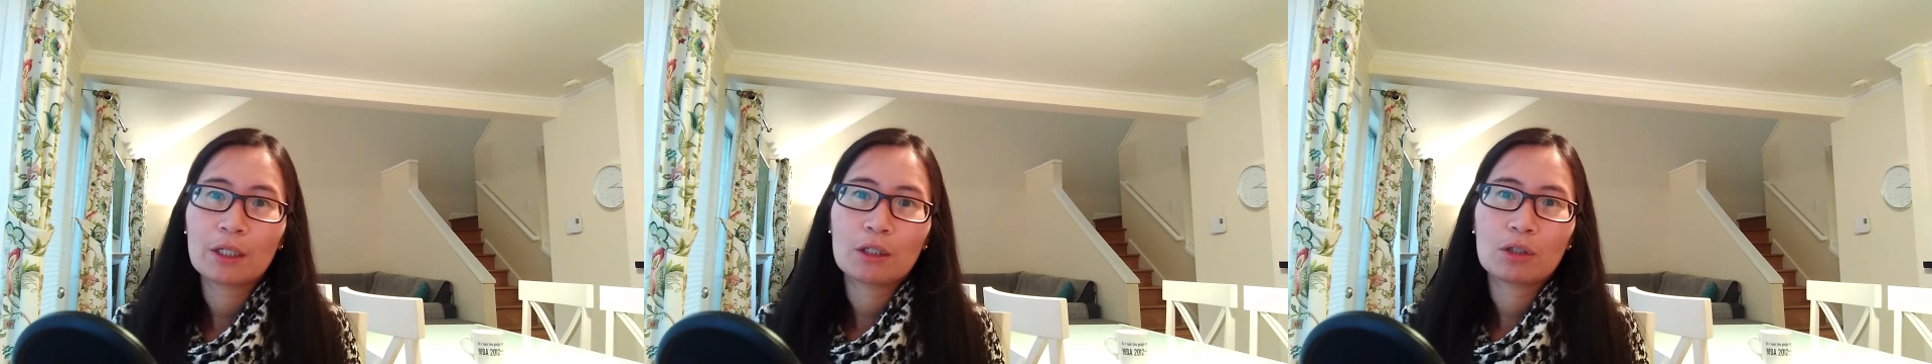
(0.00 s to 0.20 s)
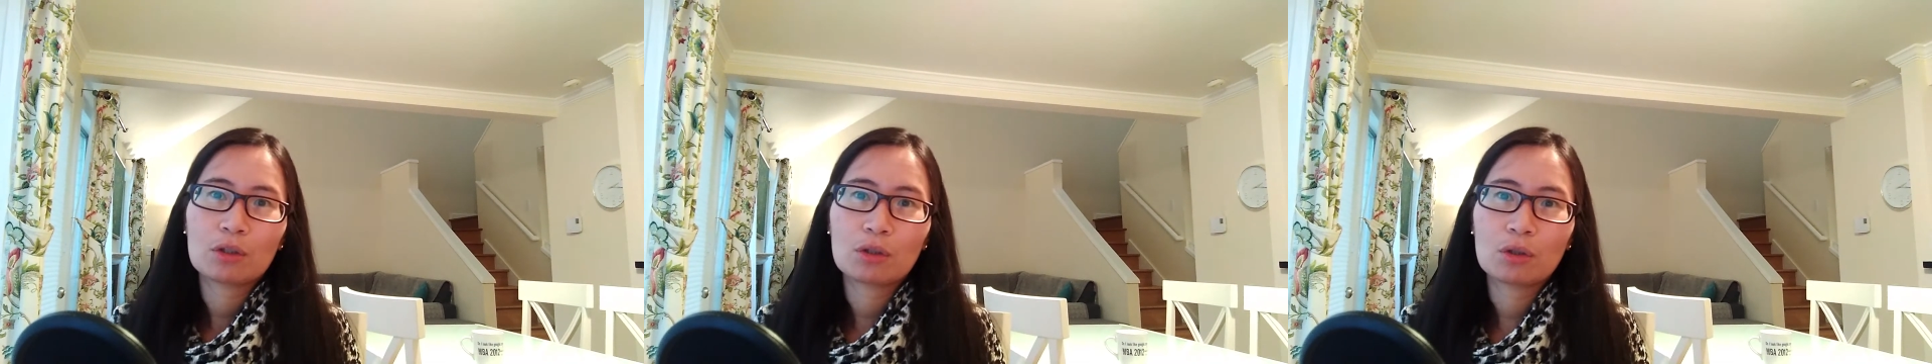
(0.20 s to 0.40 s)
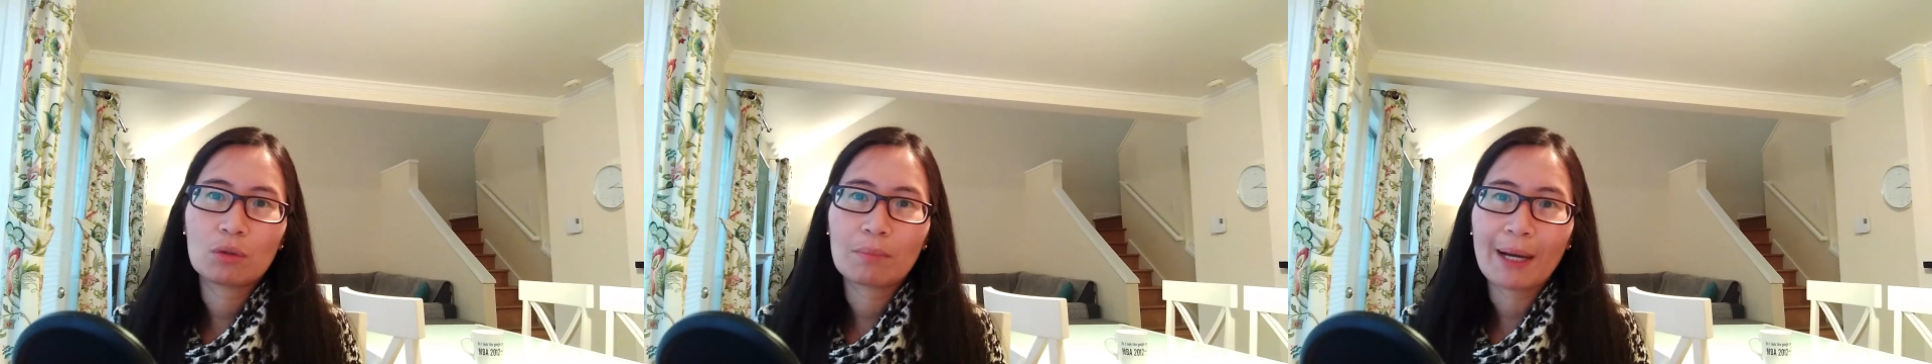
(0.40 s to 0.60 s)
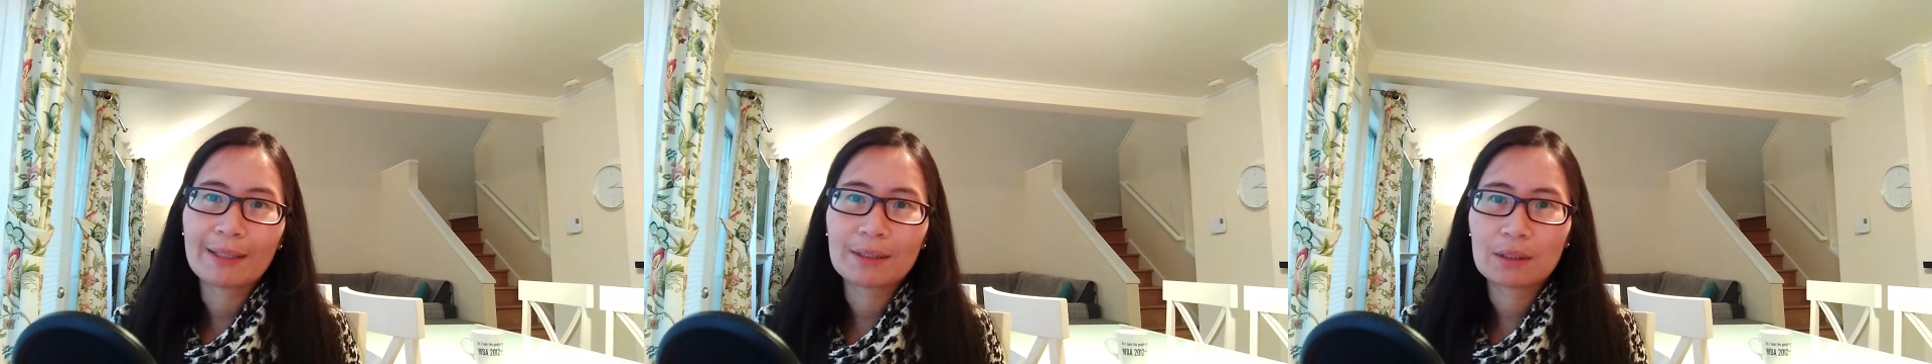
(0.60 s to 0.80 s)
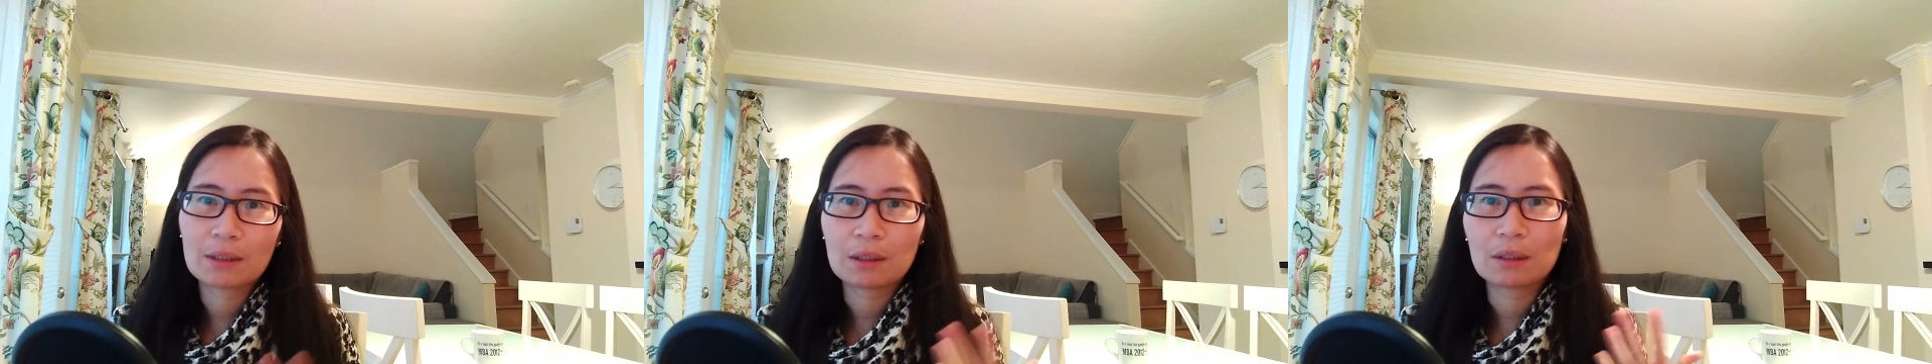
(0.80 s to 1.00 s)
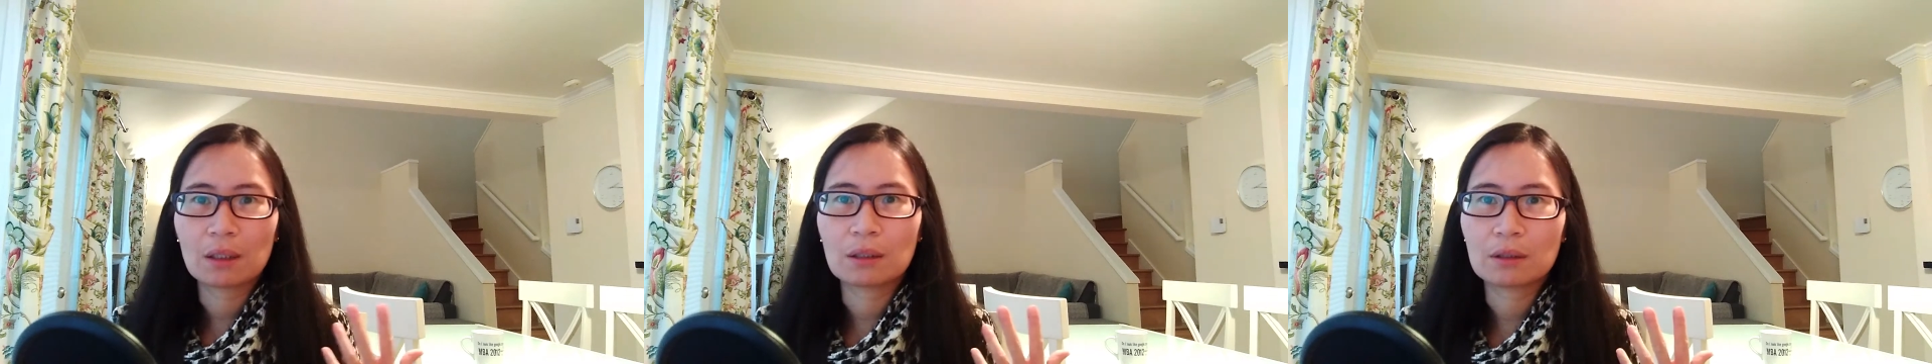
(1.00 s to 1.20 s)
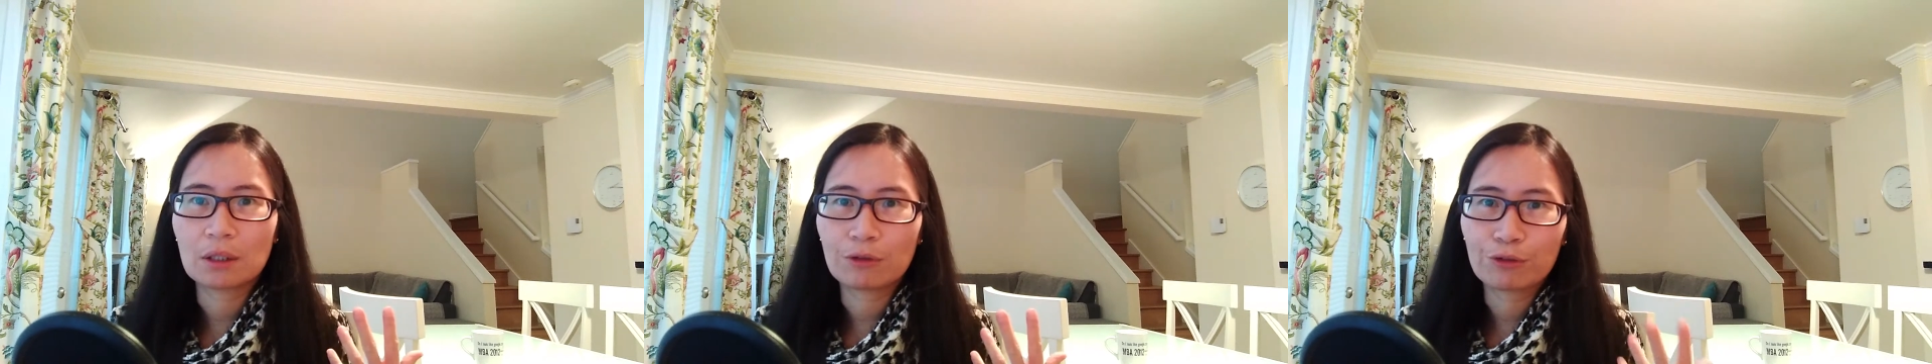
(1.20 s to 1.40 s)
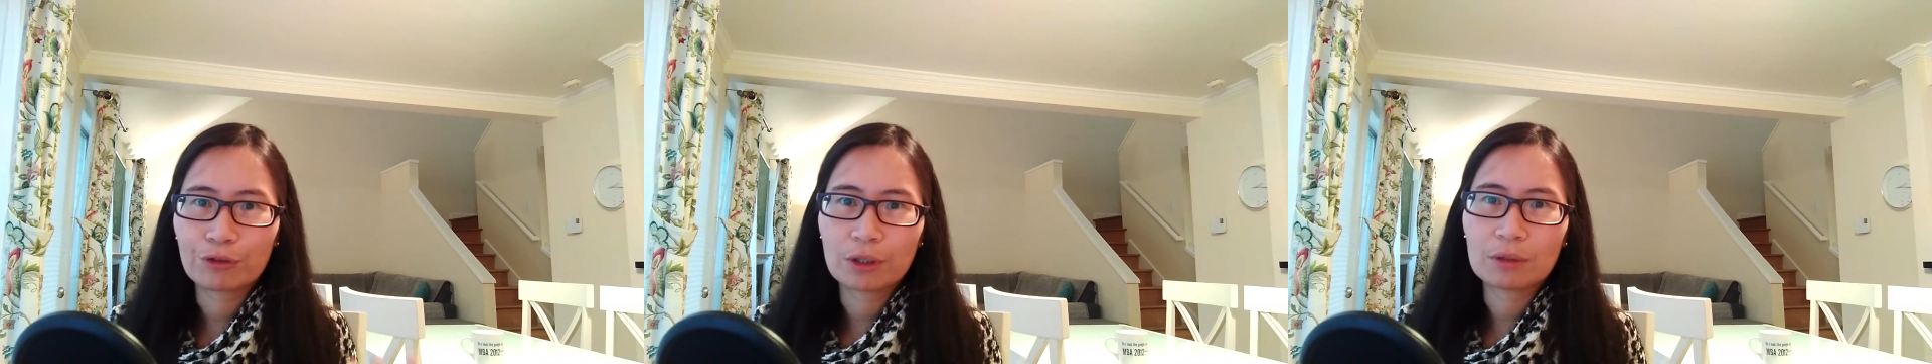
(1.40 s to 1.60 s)
you might see a
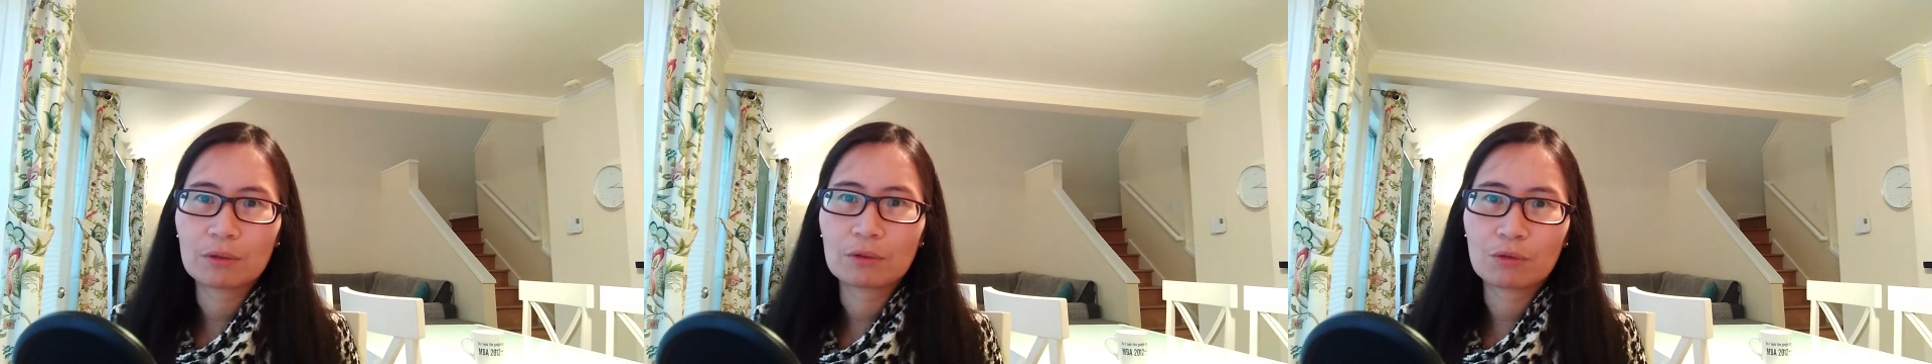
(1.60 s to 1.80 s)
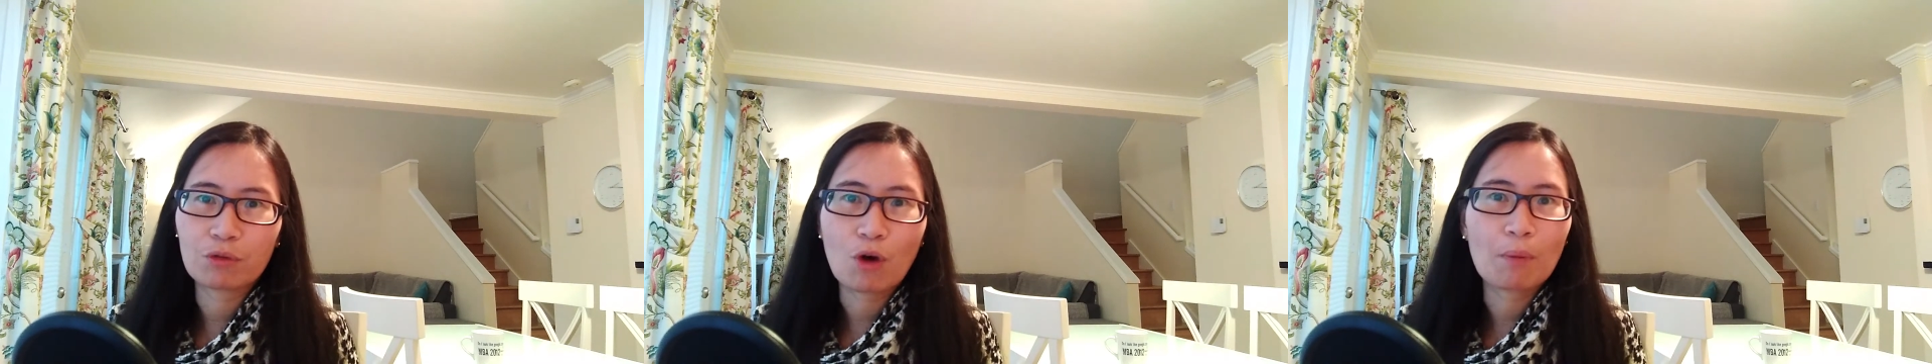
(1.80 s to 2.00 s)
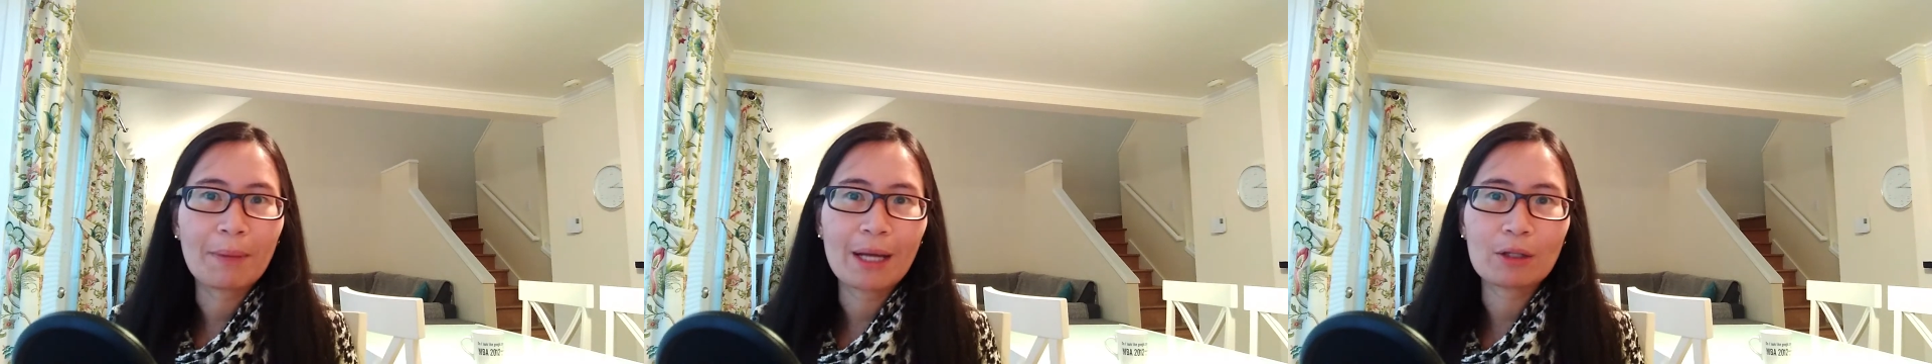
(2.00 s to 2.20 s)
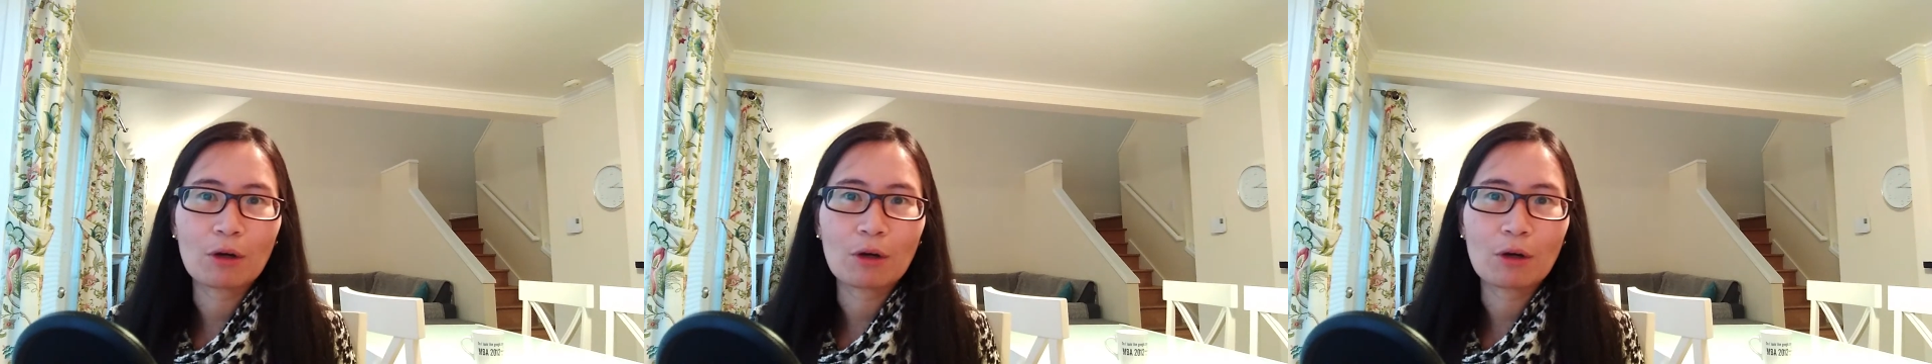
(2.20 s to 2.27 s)
different format